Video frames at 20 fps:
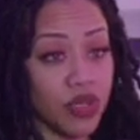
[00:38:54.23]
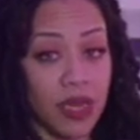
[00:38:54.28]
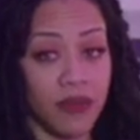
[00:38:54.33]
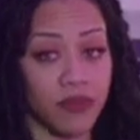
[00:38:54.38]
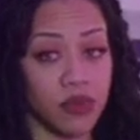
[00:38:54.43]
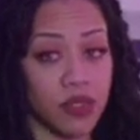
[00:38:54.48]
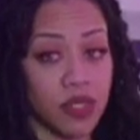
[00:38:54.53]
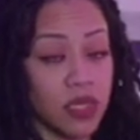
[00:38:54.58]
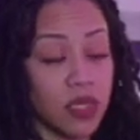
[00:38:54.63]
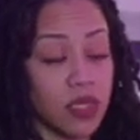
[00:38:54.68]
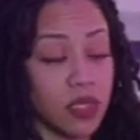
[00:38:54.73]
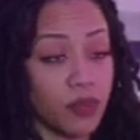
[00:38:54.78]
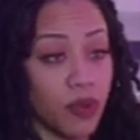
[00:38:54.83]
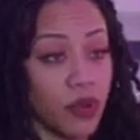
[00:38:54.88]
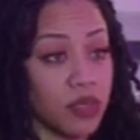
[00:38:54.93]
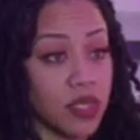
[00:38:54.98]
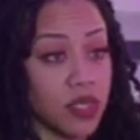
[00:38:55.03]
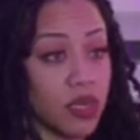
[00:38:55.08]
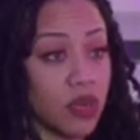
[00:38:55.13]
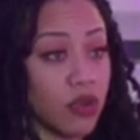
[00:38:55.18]
Have you seen this
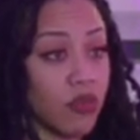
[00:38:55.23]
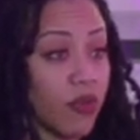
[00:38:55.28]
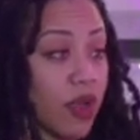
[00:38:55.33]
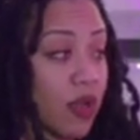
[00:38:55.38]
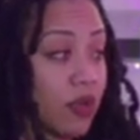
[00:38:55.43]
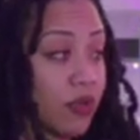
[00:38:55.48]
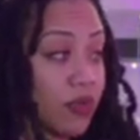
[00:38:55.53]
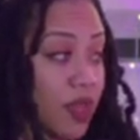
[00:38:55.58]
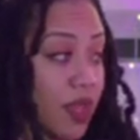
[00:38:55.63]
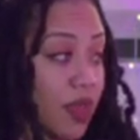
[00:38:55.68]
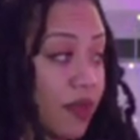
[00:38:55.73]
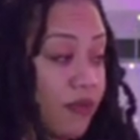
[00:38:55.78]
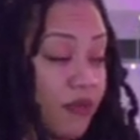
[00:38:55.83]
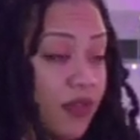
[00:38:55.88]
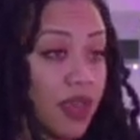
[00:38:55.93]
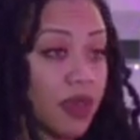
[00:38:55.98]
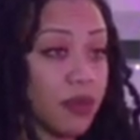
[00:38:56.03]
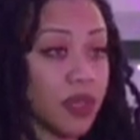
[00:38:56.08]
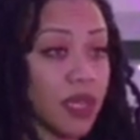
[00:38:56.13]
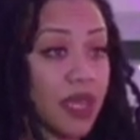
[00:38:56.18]
person around their
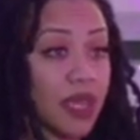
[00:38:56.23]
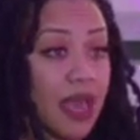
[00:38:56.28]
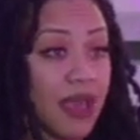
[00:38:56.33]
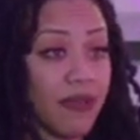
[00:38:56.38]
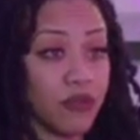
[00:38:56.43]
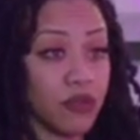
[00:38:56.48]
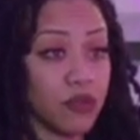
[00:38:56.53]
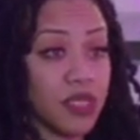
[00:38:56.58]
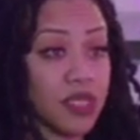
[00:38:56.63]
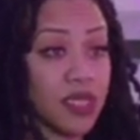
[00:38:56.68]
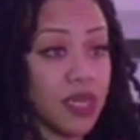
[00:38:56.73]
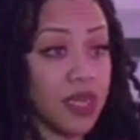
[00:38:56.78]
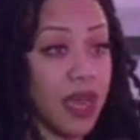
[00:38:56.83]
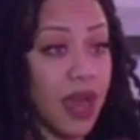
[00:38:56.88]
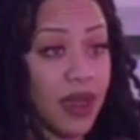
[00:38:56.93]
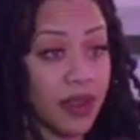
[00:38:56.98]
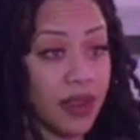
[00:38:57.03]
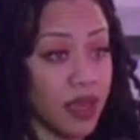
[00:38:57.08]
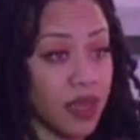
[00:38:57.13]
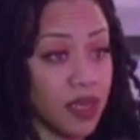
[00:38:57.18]
family? Have you seen
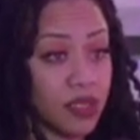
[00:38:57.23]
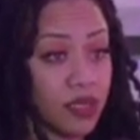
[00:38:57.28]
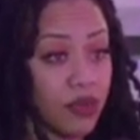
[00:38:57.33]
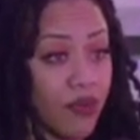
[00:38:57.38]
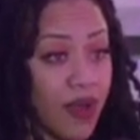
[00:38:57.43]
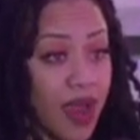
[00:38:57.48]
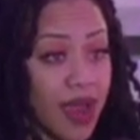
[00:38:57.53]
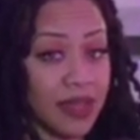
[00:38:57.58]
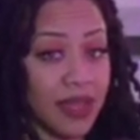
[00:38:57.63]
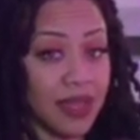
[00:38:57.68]
how they interact?